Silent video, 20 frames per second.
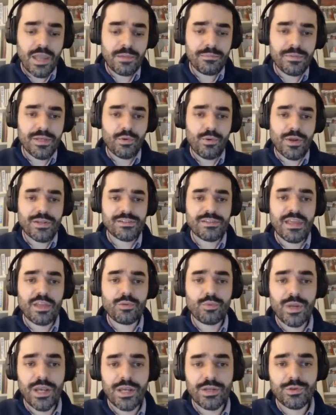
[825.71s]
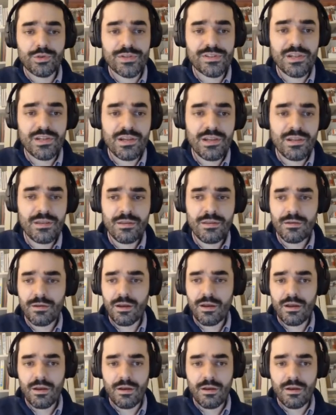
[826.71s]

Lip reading: IP address that we are interested in.